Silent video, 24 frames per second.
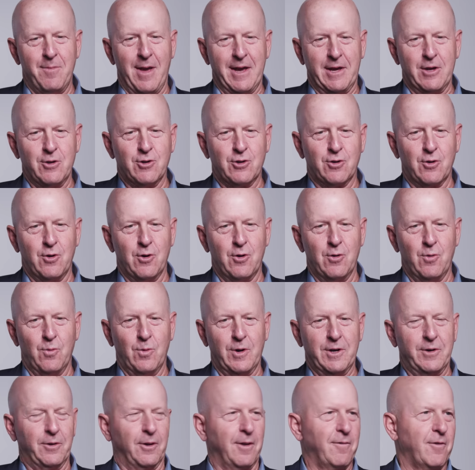making sure
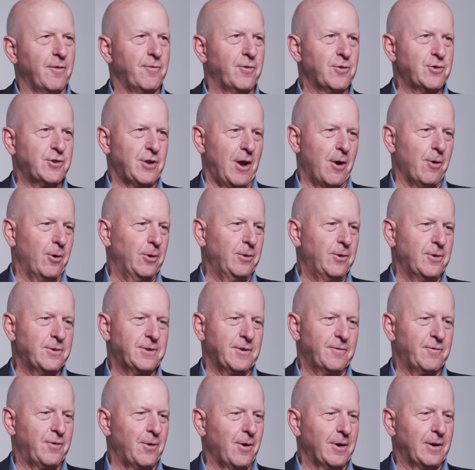we deliver for
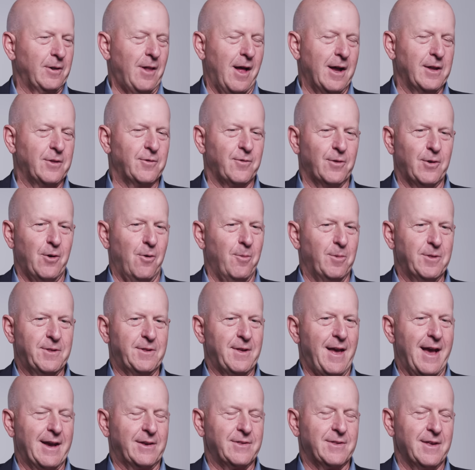shareholders and for our clients for Goldman
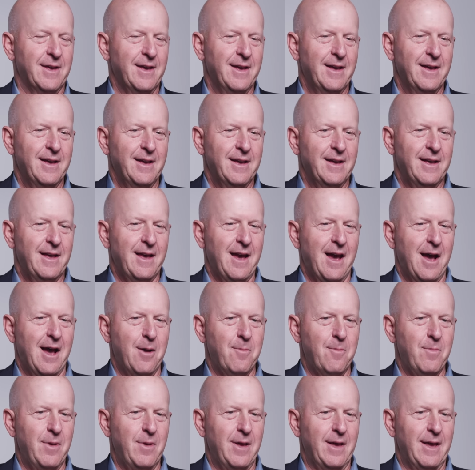Sachs.
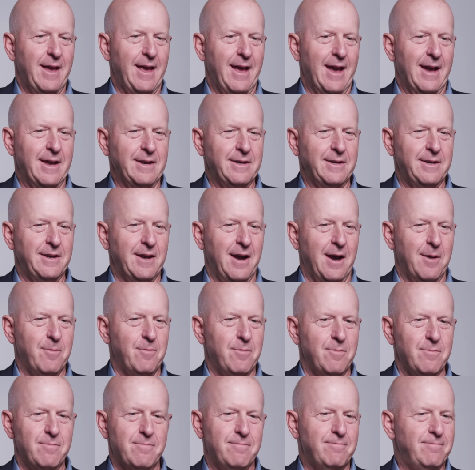And
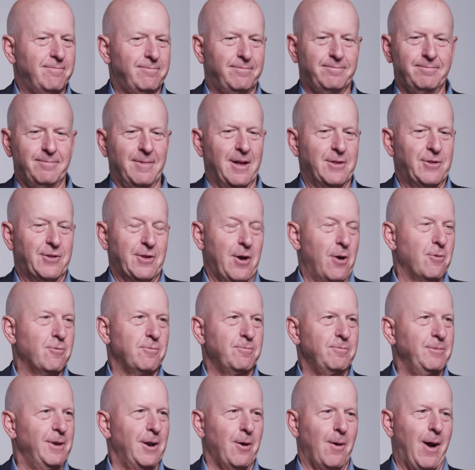so,
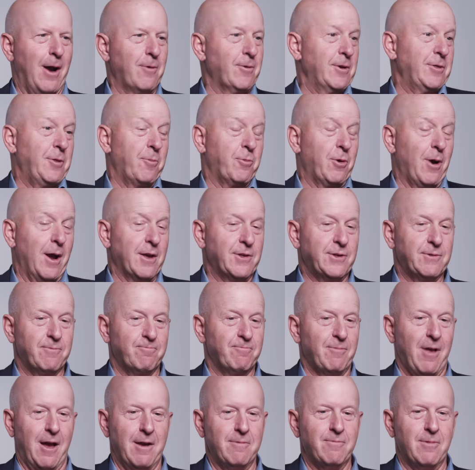you know, I read the press.
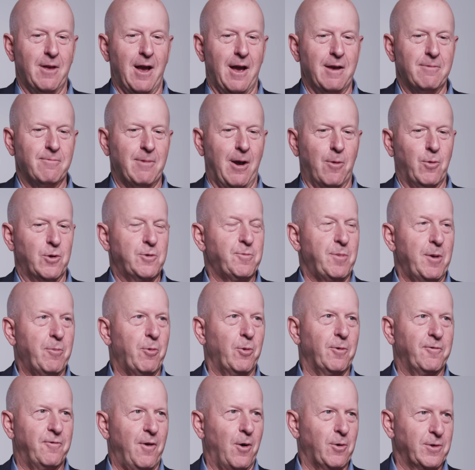I wish people
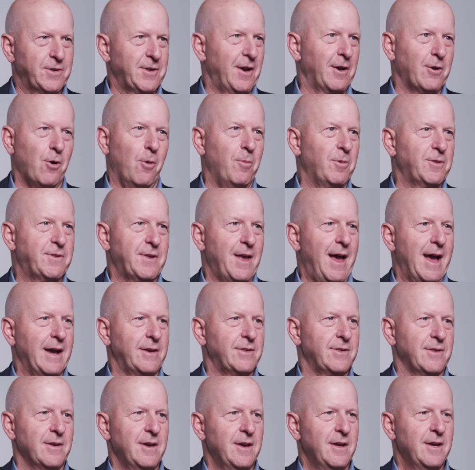would focus on Goldman
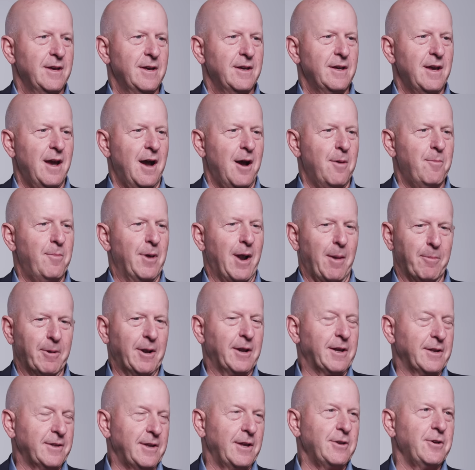Sachs. But I'm going
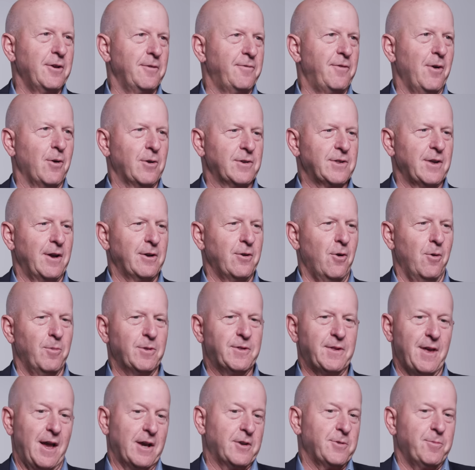to continue to focus on Goldman
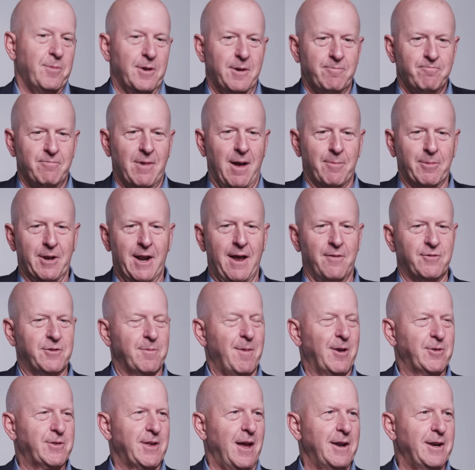Sachs, but I'm going to have some
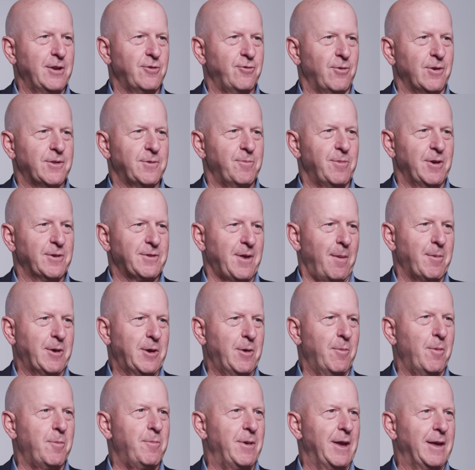outside interests because I'm a
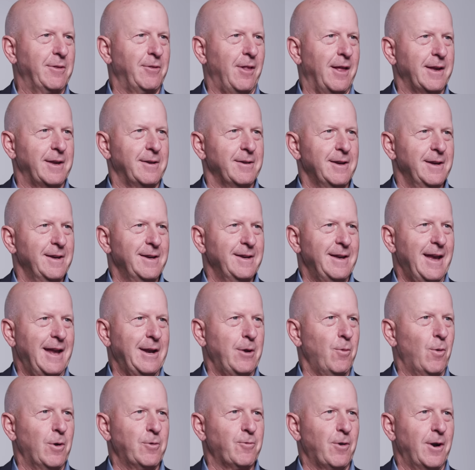human being like
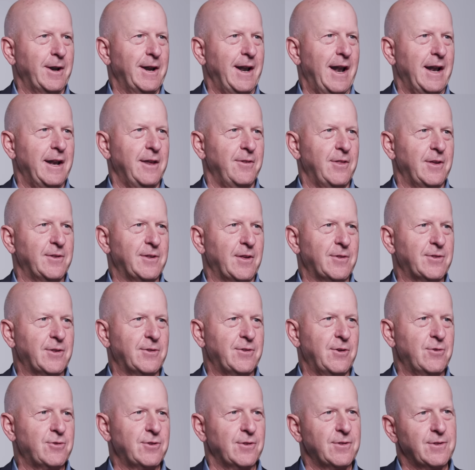anyone running any of these
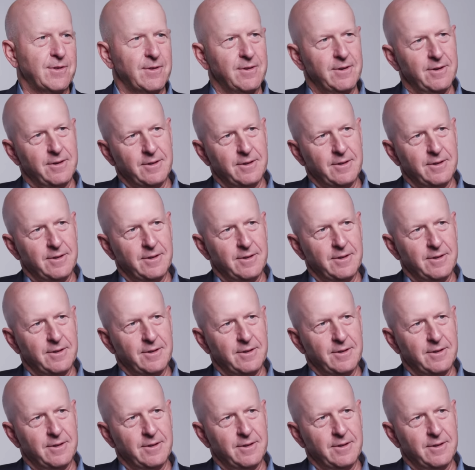institutions.